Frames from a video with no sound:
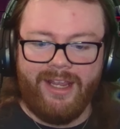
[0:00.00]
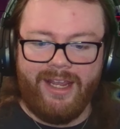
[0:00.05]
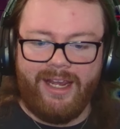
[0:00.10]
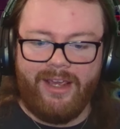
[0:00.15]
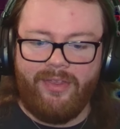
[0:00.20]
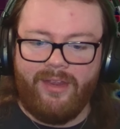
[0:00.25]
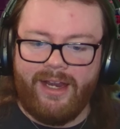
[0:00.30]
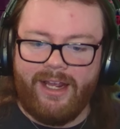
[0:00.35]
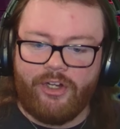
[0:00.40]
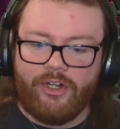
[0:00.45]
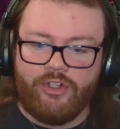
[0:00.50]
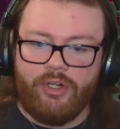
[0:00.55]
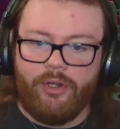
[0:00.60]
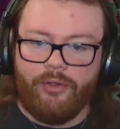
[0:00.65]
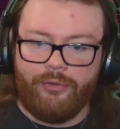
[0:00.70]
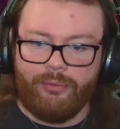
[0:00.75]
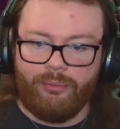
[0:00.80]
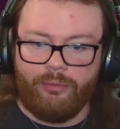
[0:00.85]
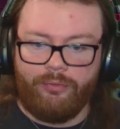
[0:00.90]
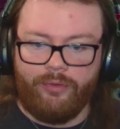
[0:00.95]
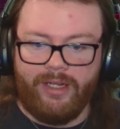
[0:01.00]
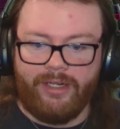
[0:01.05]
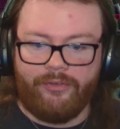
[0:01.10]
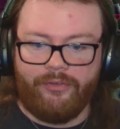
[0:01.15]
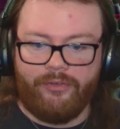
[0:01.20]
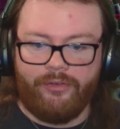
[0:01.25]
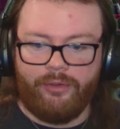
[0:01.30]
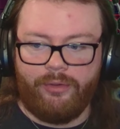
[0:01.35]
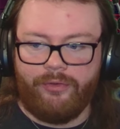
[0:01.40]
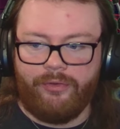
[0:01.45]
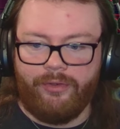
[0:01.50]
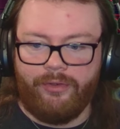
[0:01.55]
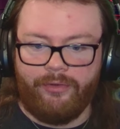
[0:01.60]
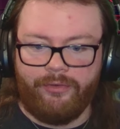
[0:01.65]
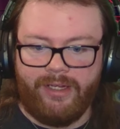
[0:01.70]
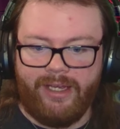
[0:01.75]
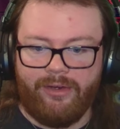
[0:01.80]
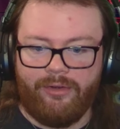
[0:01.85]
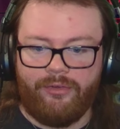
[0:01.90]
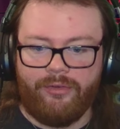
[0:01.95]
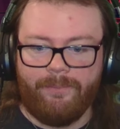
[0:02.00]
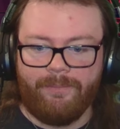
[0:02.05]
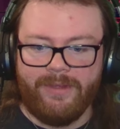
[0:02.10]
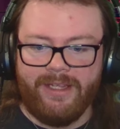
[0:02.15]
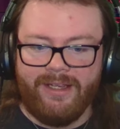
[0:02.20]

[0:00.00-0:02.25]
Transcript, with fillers: And that actually also reflects in our assist count.